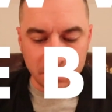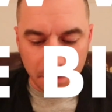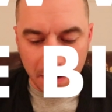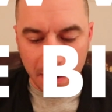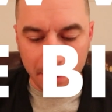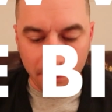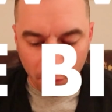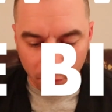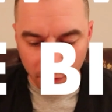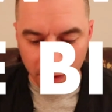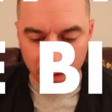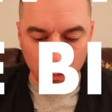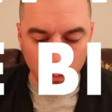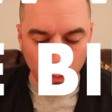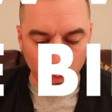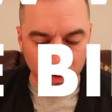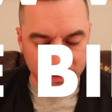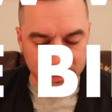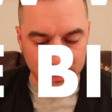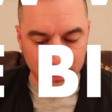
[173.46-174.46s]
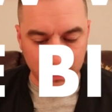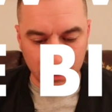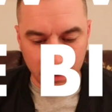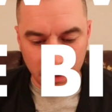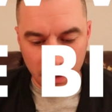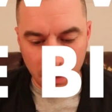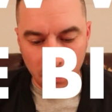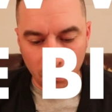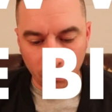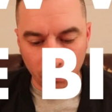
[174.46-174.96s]
the Bible written? Was it
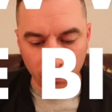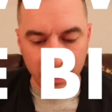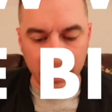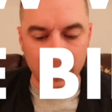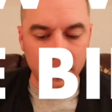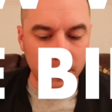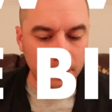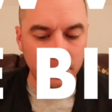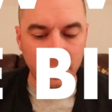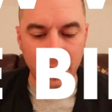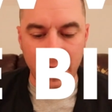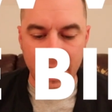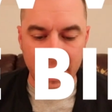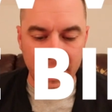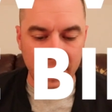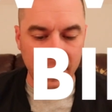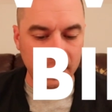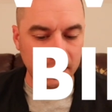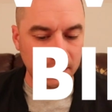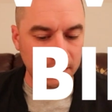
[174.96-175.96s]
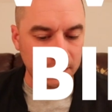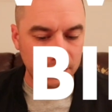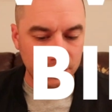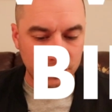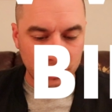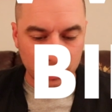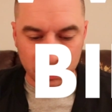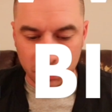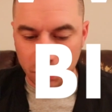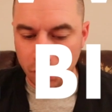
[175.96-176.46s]
written by
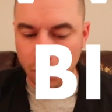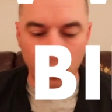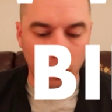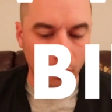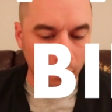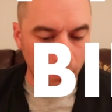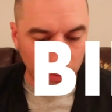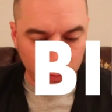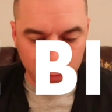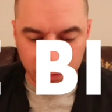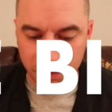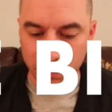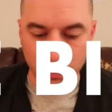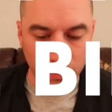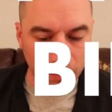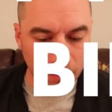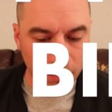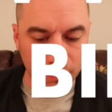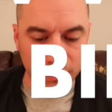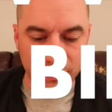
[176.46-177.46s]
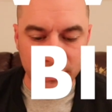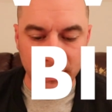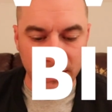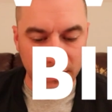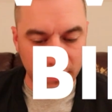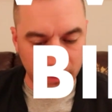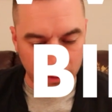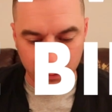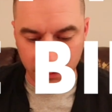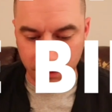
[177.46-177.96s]
just normal dudes
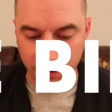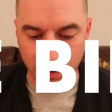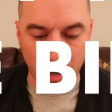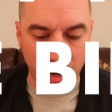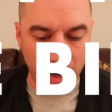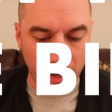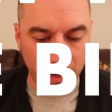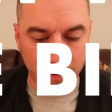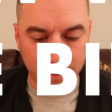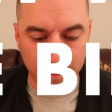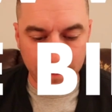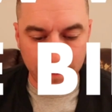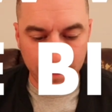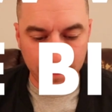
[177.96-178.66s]
and their thought?